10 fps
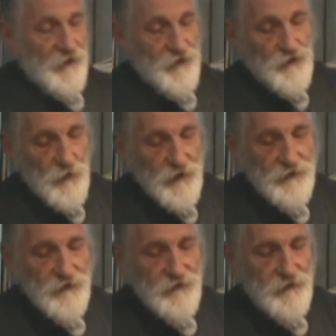Here's
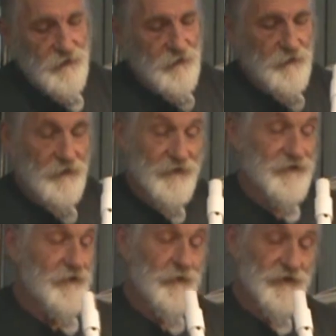one.
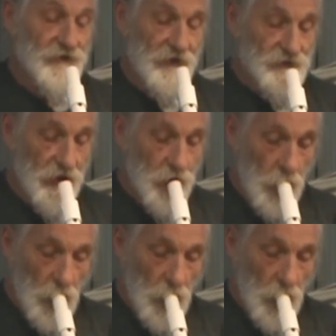See what it sounds like.